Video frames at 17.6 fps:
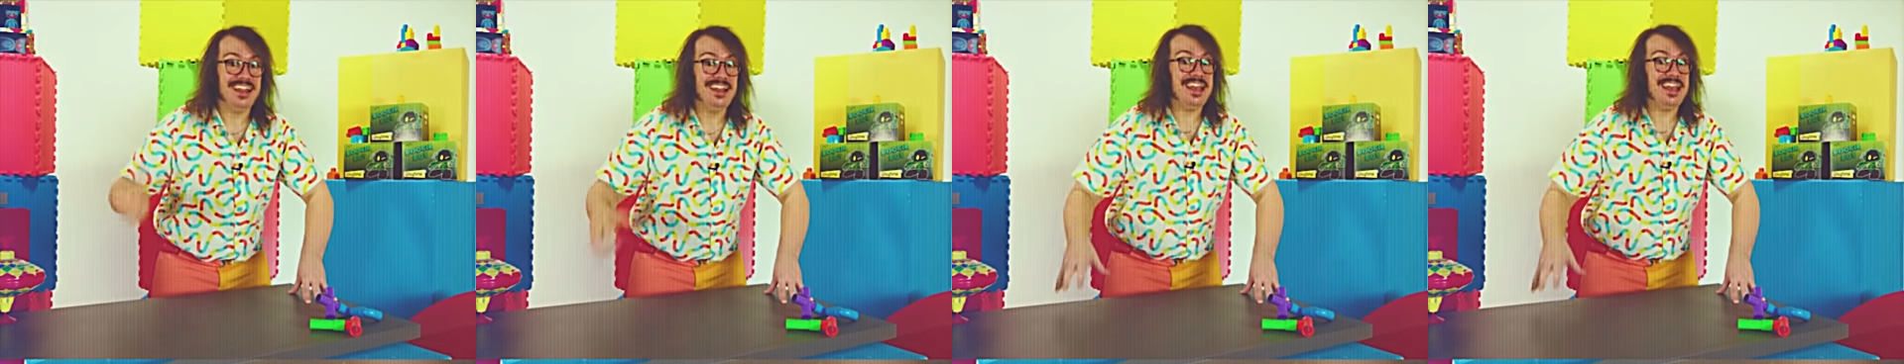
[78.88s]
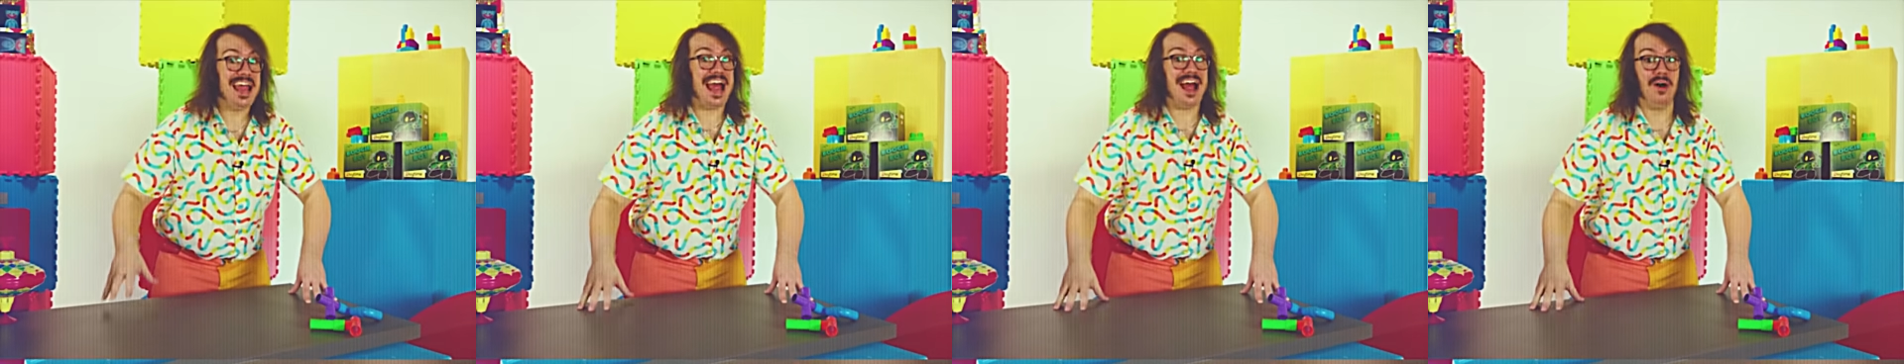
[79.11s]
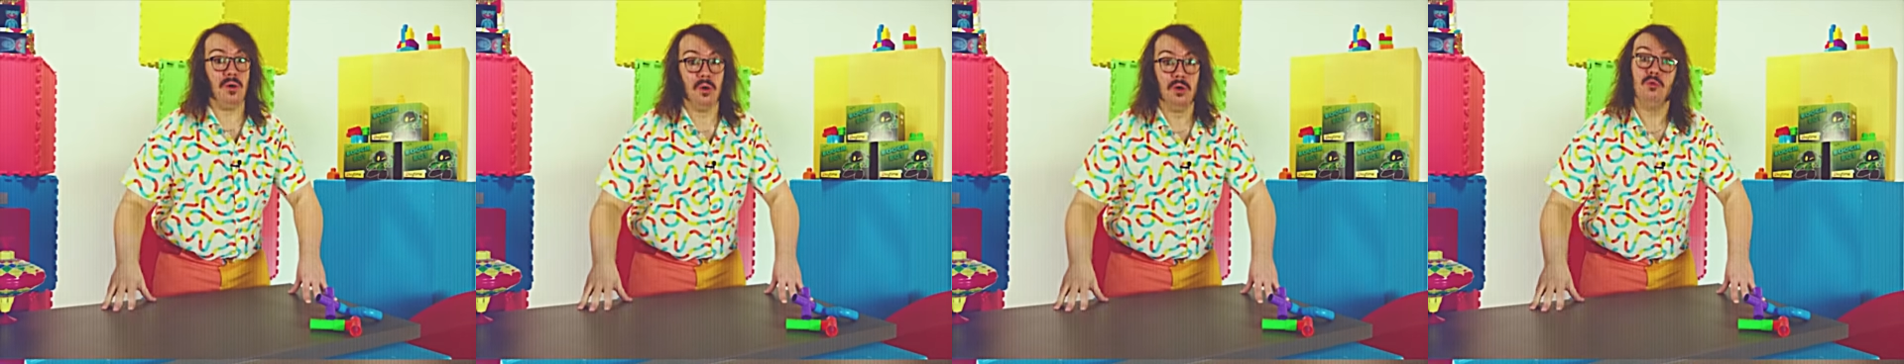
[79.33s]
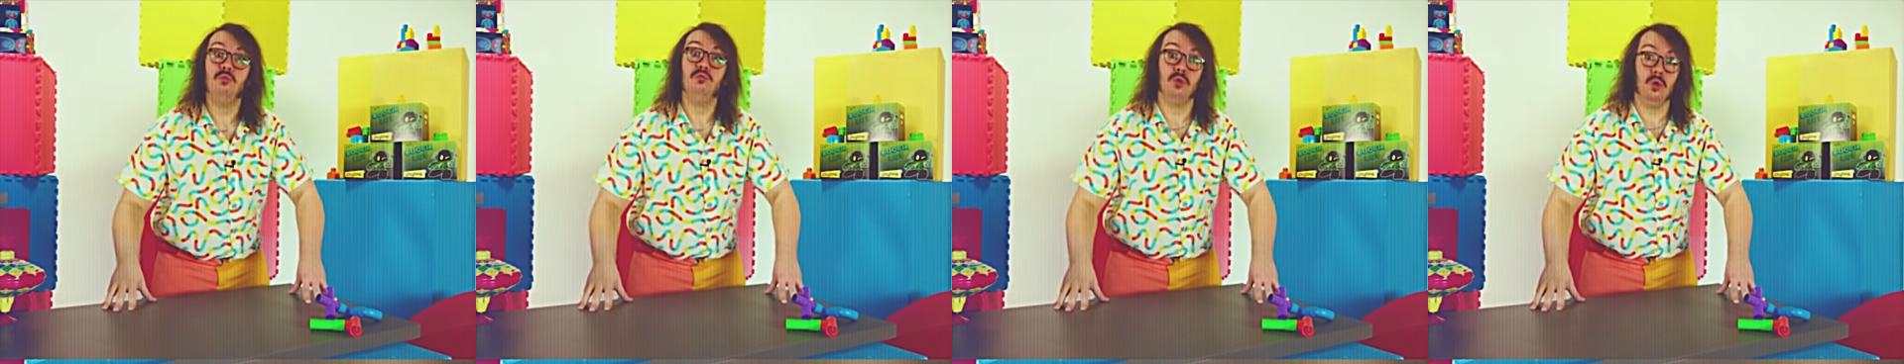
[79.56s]
Now,
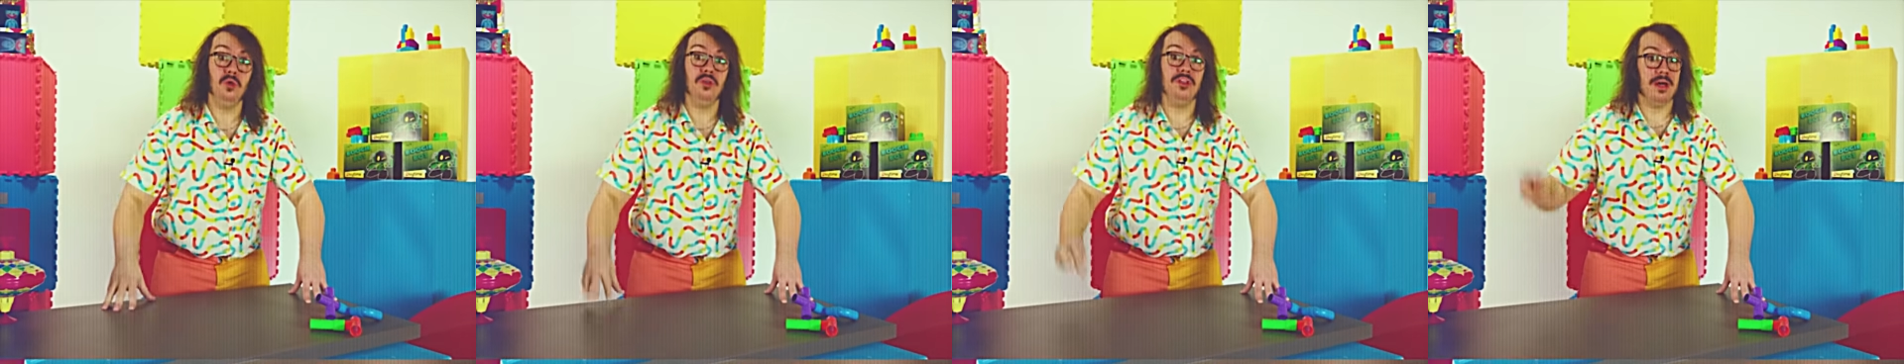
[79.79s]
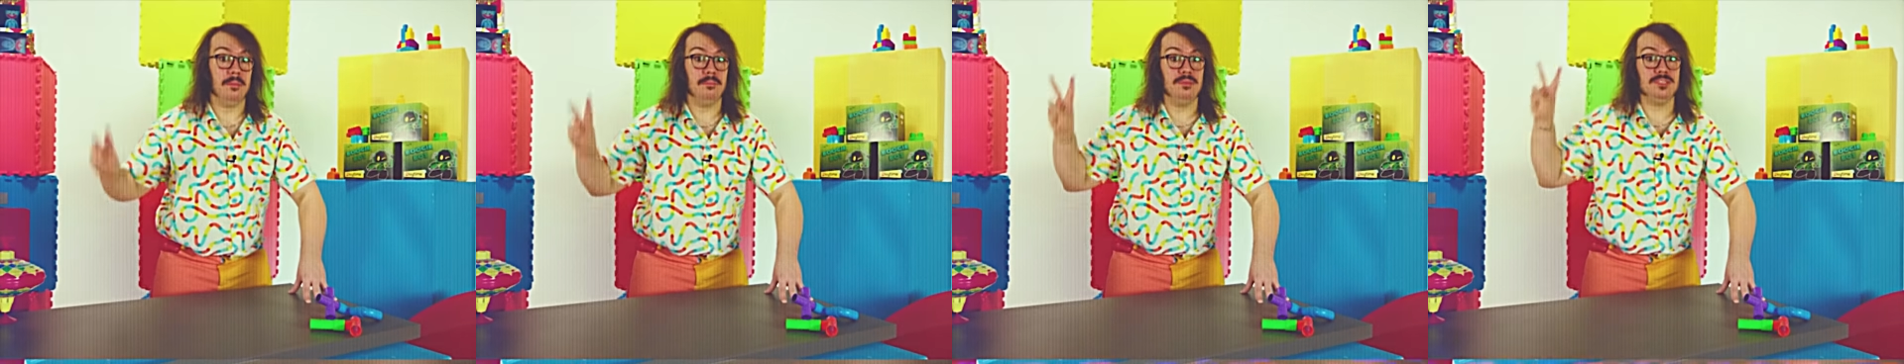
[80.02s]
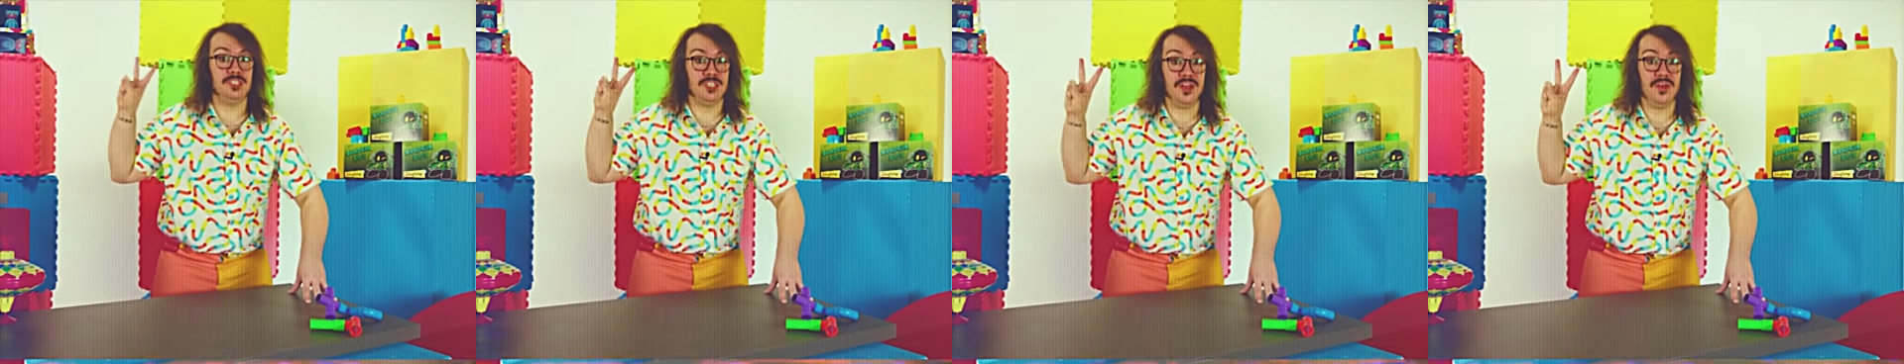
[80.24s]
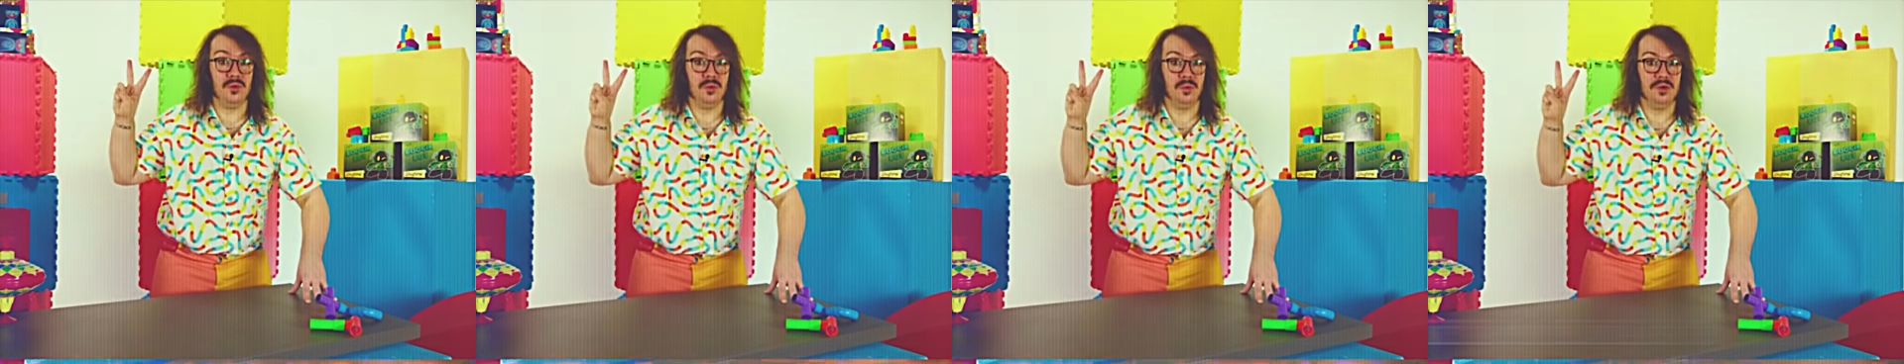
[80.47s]
rule number
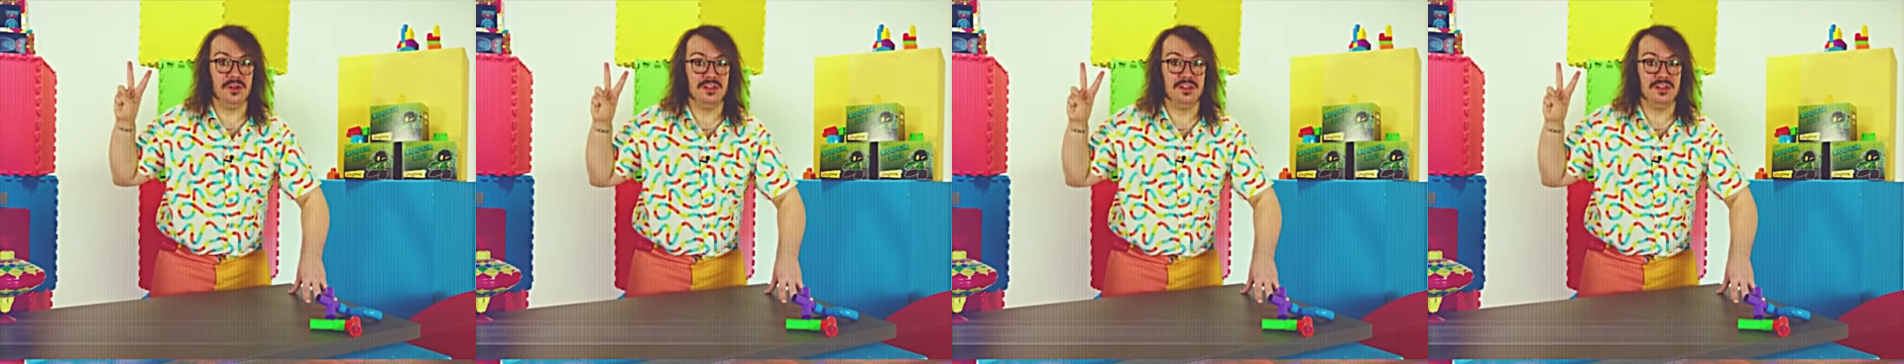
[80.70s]
two.